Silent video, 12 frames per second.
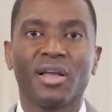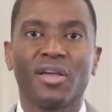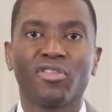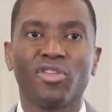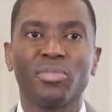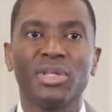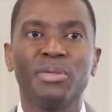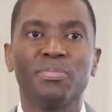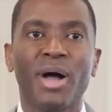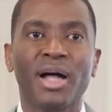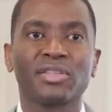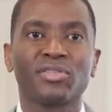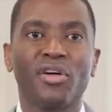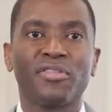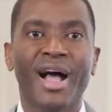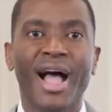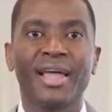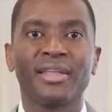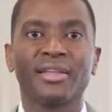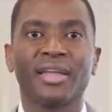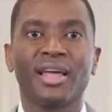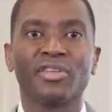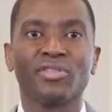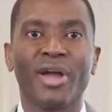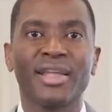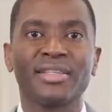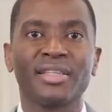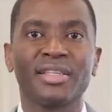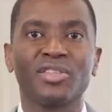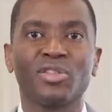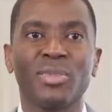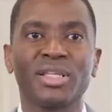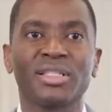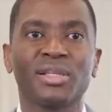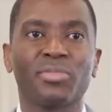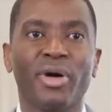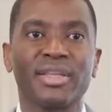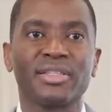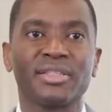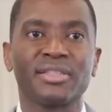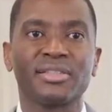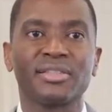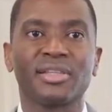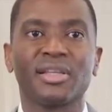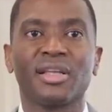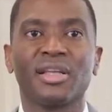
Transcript: from the impact of high and rising domestic prices